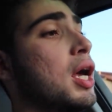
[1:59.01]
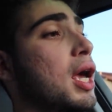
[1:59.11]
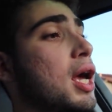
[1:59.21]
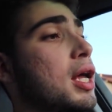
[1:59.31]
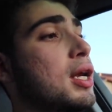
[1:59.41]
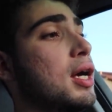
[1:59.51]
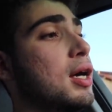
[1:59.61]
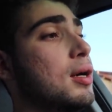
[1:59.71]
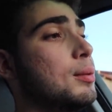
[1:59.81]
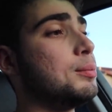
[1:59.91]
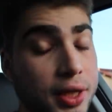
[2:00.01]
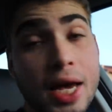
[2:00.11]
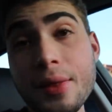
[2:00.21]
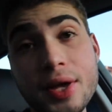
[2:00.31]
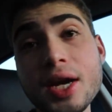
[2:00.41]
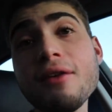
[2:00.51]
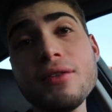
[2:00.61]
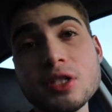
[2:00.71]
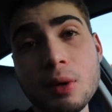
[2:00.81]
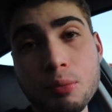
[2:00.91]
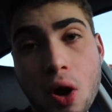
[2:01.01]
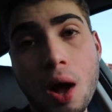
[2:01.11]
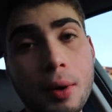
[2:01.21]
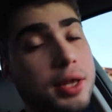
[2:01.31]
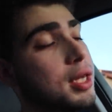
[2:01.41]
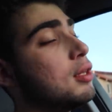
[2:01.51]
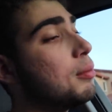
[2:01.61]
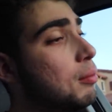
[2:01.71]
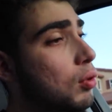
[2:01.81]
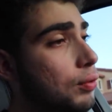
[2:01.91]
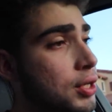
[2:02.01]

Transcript: And um, yeah, they did not fix my problem. A little bit more